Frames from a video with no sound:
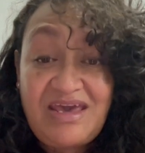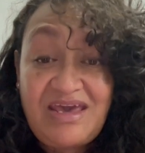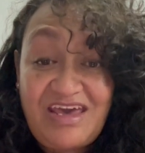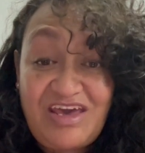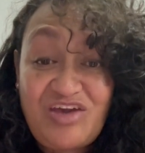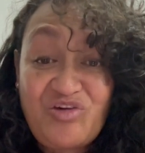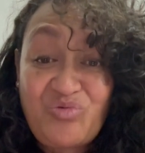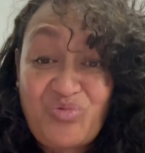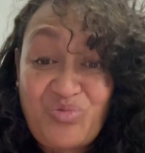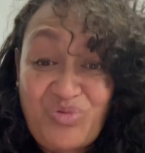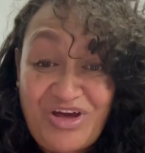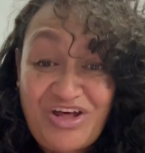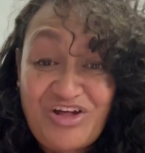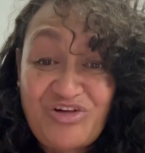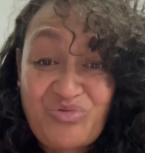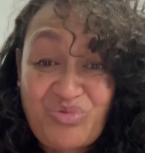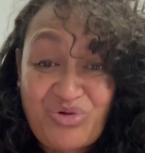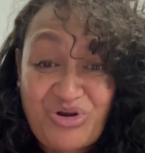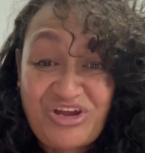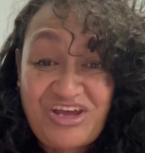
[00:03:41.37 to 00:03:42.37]
it
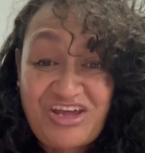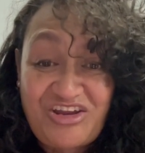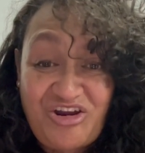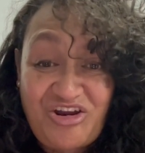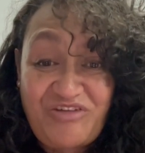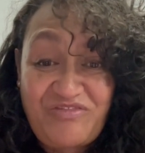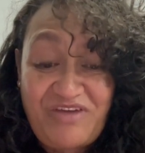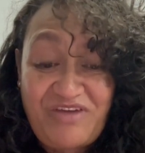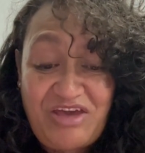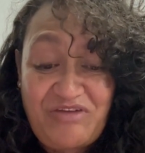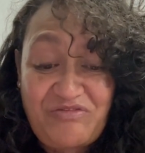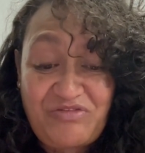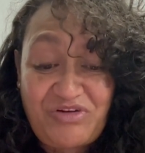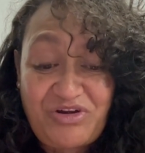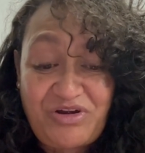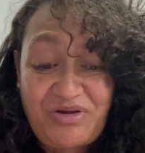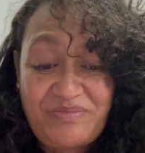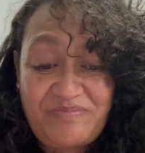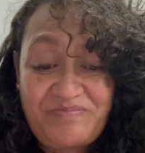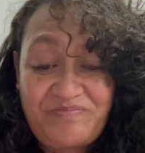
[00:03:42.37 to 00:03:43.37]
will work in our
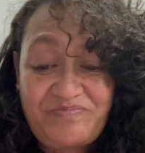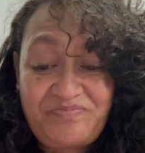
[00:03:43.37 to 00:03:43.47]
favor.